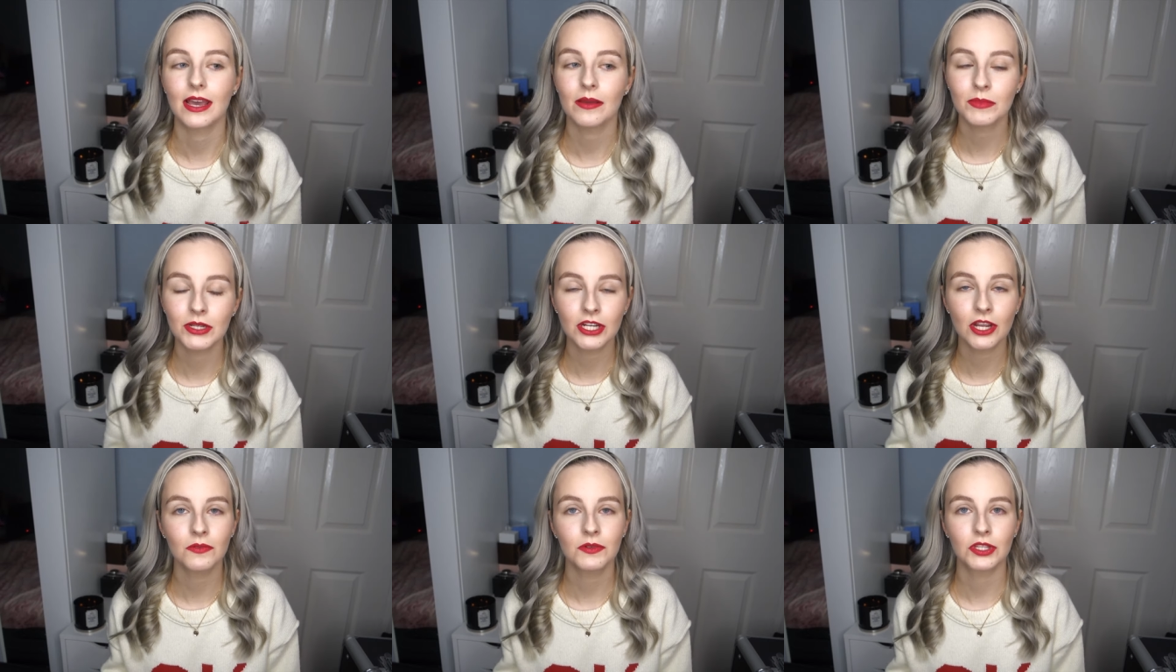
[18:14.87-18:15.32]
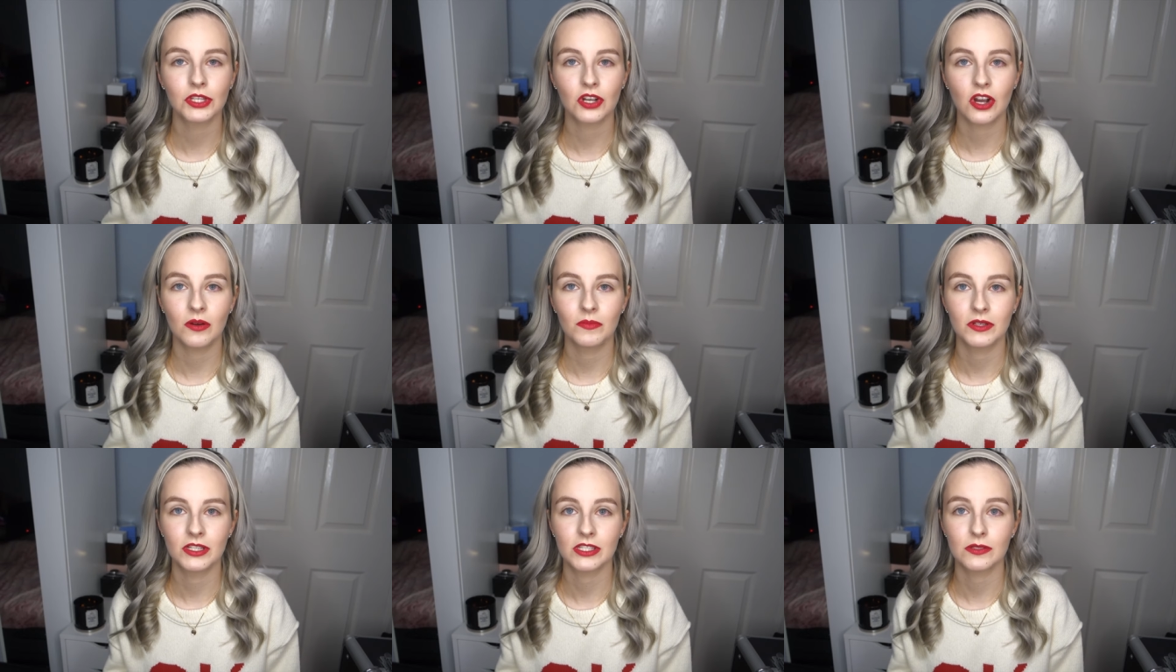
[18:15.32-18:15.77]
Let me know in the
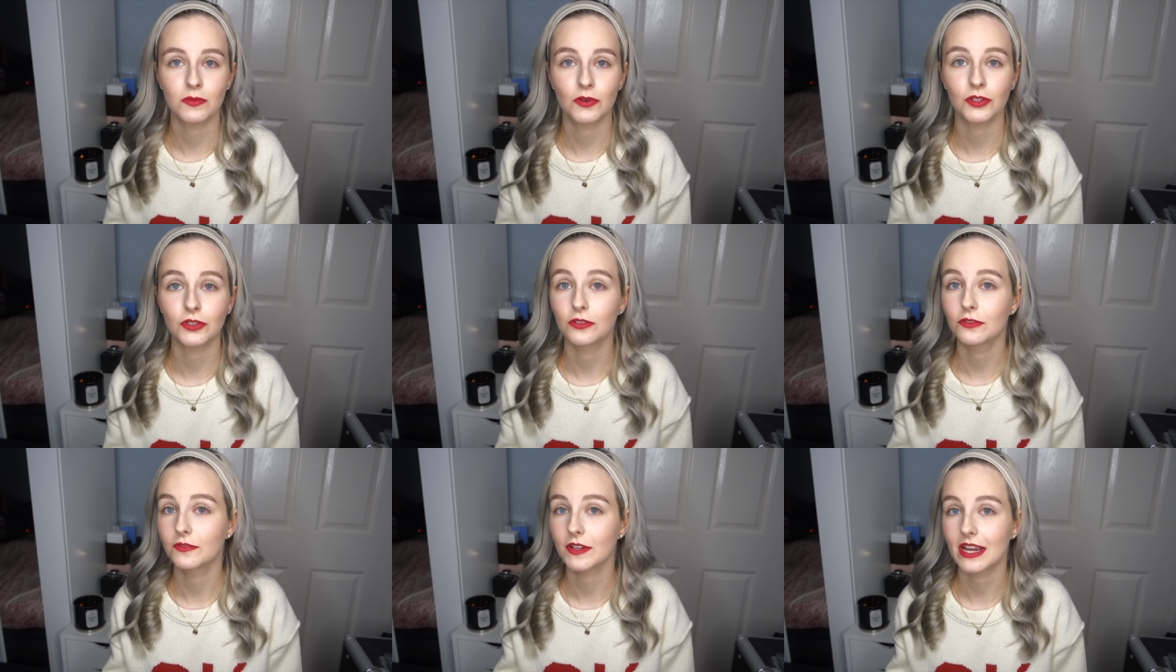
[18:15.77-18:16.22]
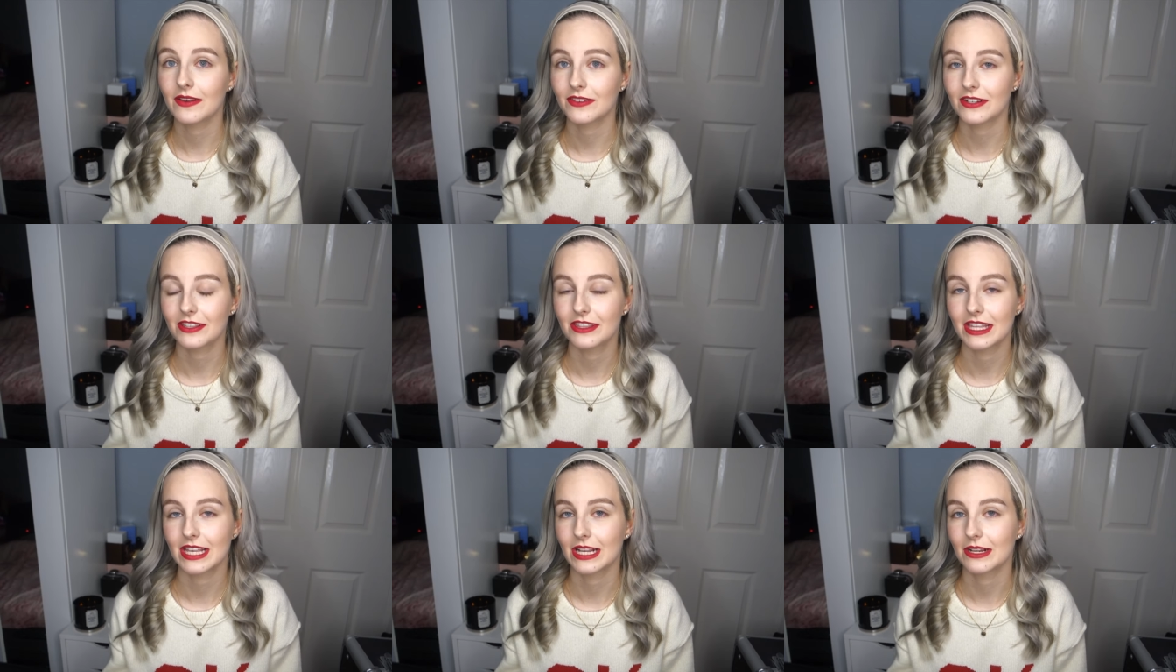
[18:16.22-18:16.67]
comments what your
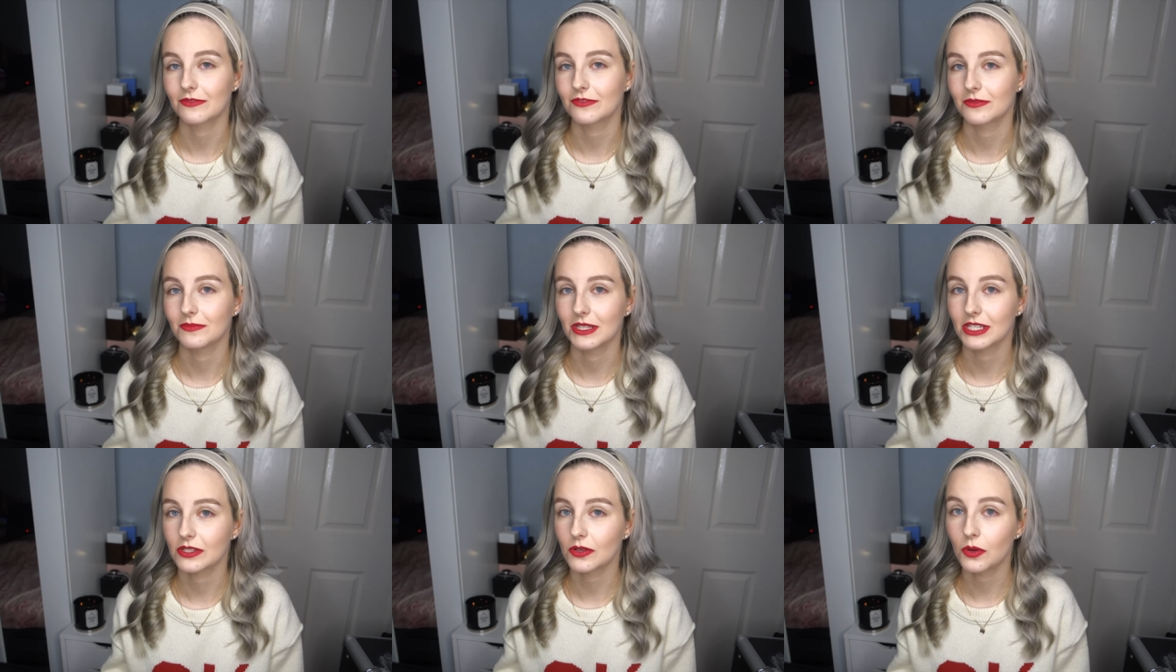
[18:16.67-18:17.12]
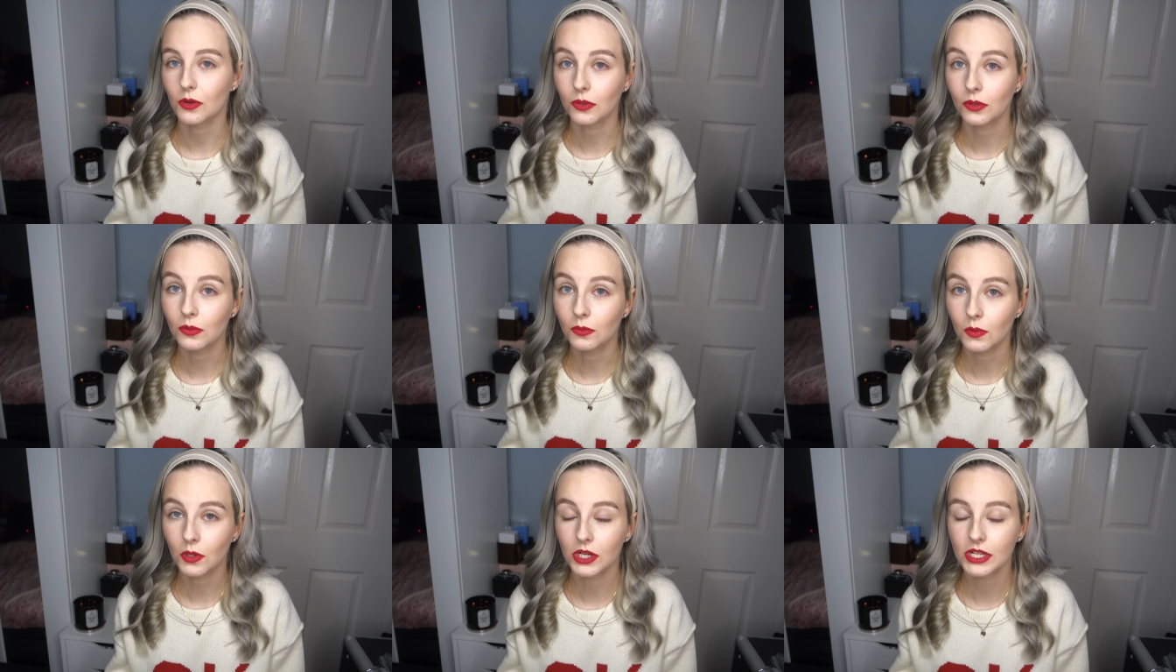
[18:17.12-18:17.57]
favourite thing from this
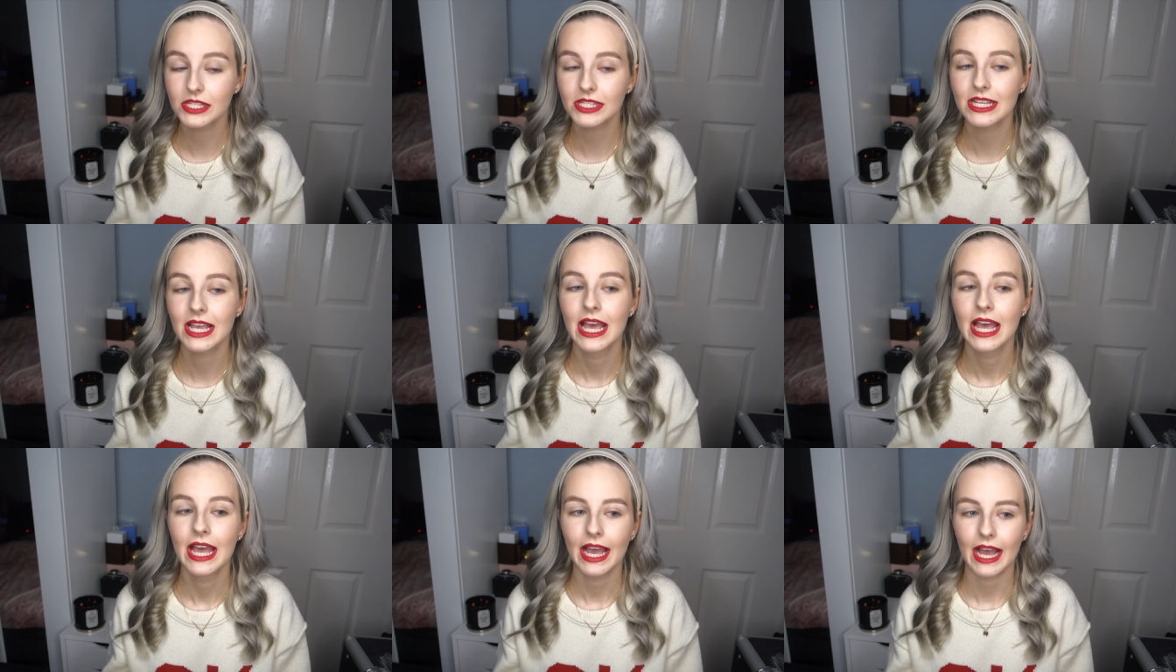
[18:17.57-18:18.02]
haul was,